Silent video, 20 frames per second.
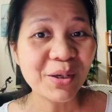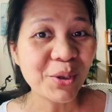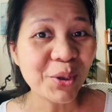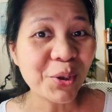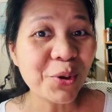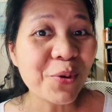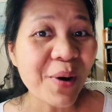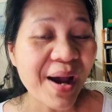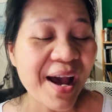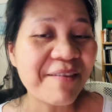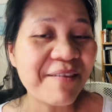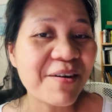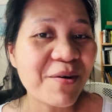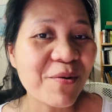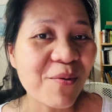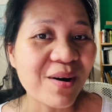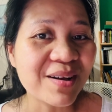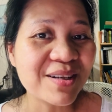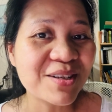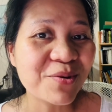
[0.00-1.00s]
Whoever
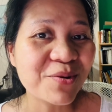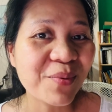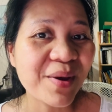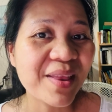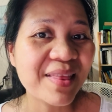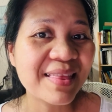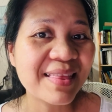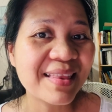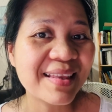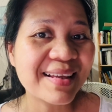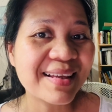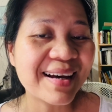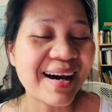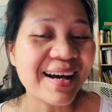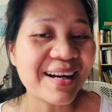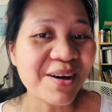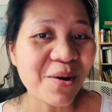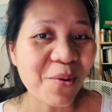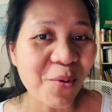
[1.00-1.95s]
wants to win an